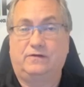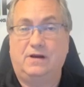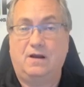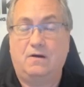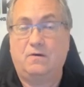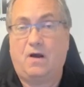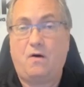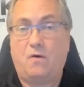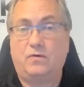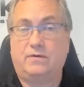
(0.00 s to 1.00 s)
You know,
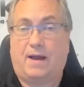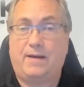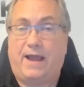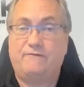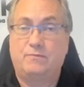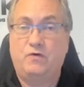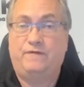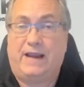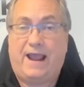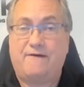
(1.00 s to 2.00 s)
oh, I have a
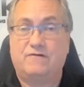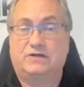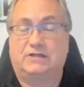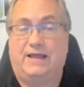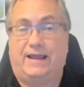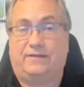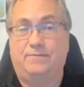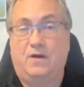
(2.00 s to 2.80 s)
moving average length.